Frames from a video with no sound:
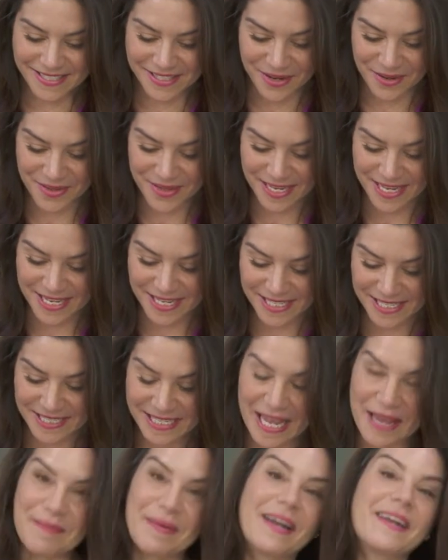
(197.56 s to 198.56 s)
so these
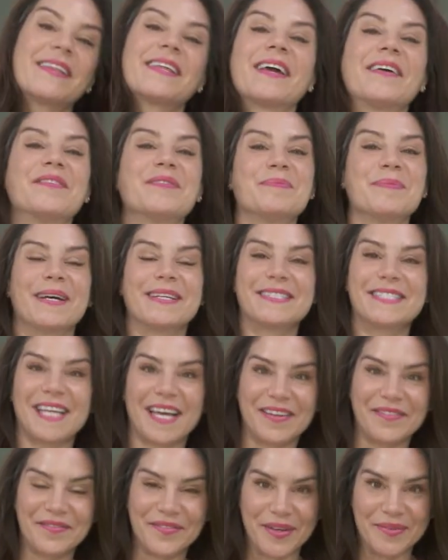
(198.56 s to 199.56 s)
came out of the oven about
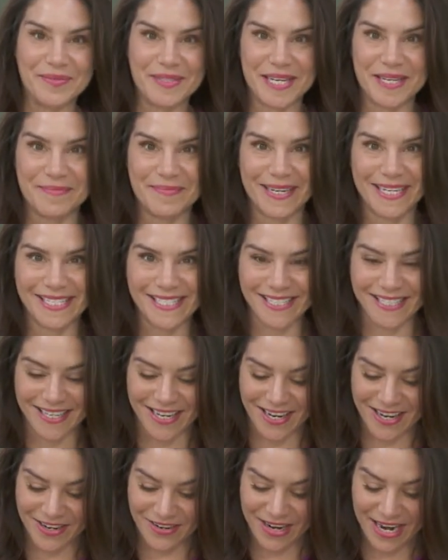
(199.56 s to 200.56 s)
10-15 minutes
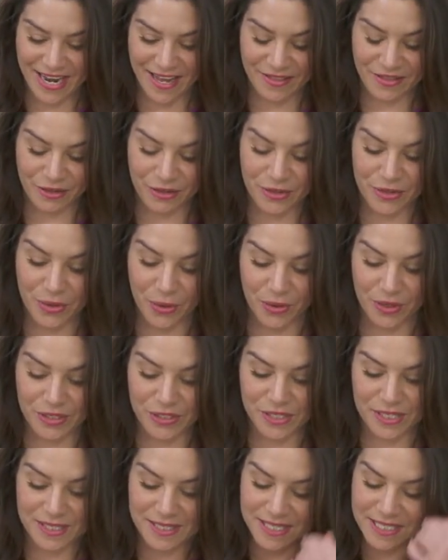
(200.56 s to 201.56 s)
ago, and they're
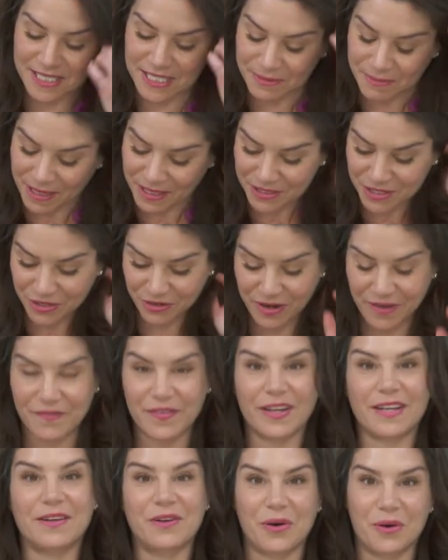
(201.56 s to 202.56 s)
gorgeous. They smell
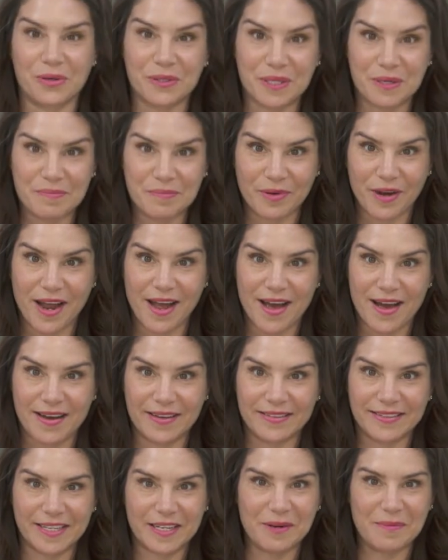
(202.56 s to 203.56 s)
terrific, golden
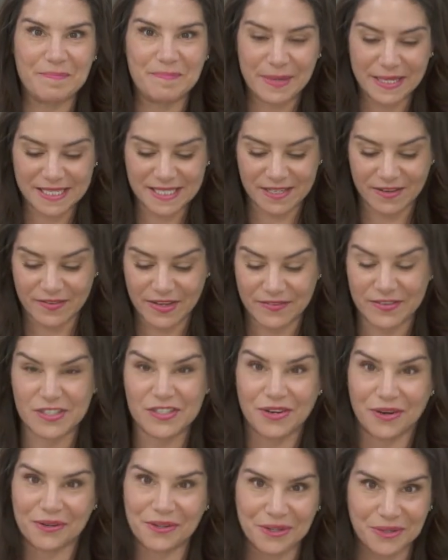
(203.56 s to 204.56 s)
brown, little bits of even
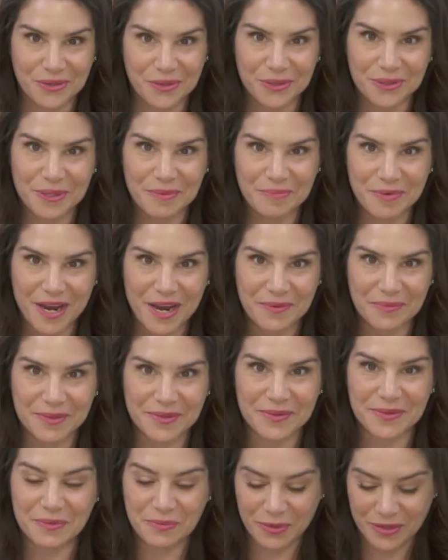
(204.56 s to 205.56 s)
darker golden brown with
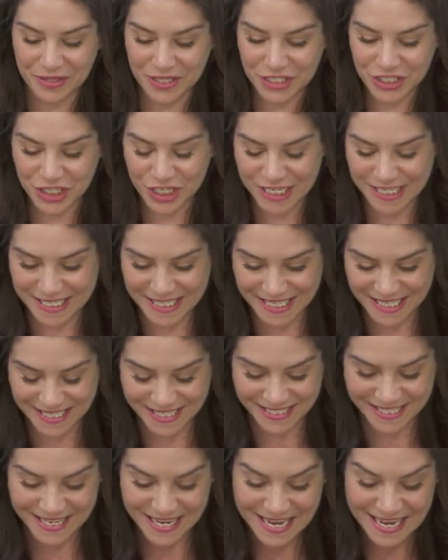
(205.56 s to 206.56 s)
where the cheese
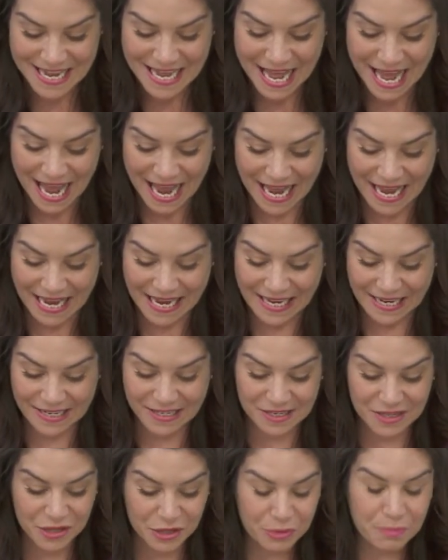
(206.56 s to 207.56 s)
is,
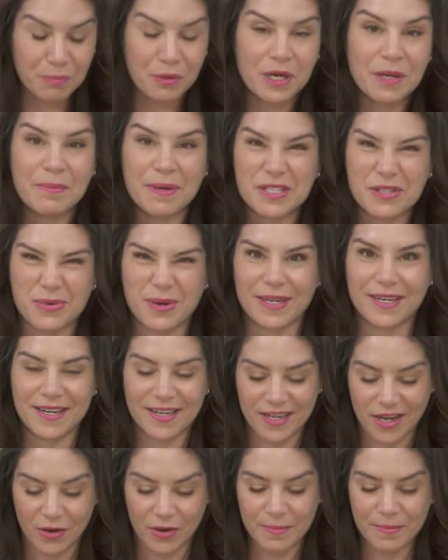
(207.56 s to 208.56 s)
and they're pretty much ready to
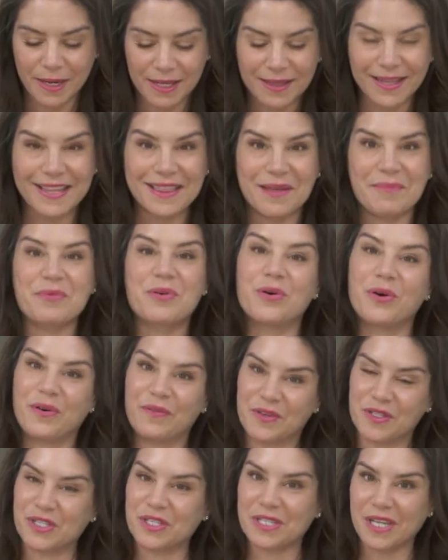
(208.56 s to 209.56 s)
go. I might let them cool
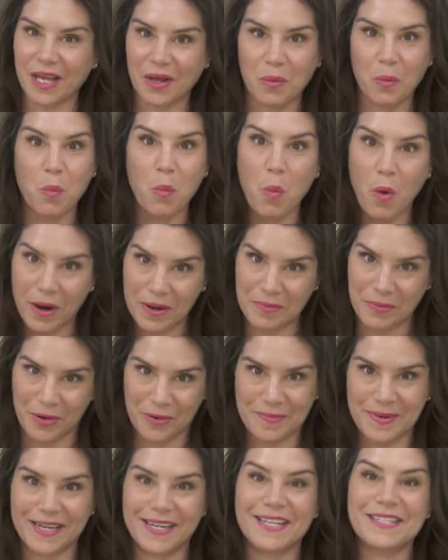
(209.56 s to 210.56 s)
for just like 1 more
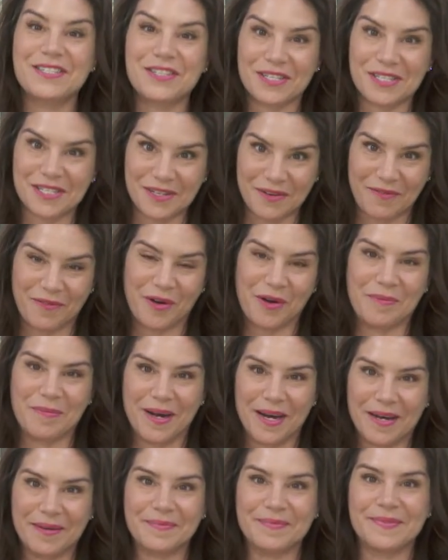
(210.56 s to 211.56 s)
minute just to firm up.